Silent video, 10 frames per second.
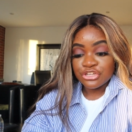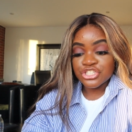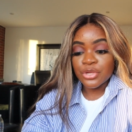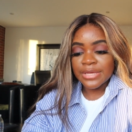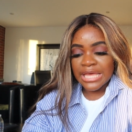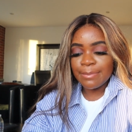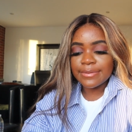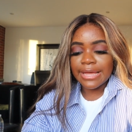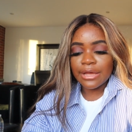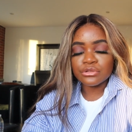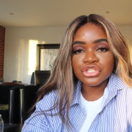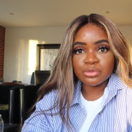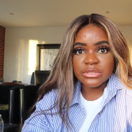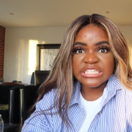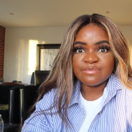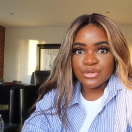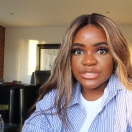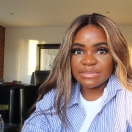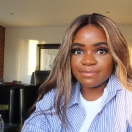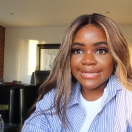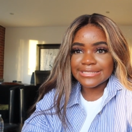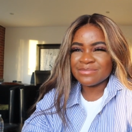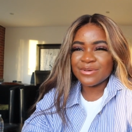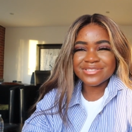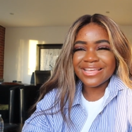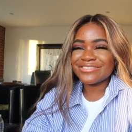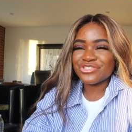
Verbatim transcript: So keep an eye on some of these beauty places because I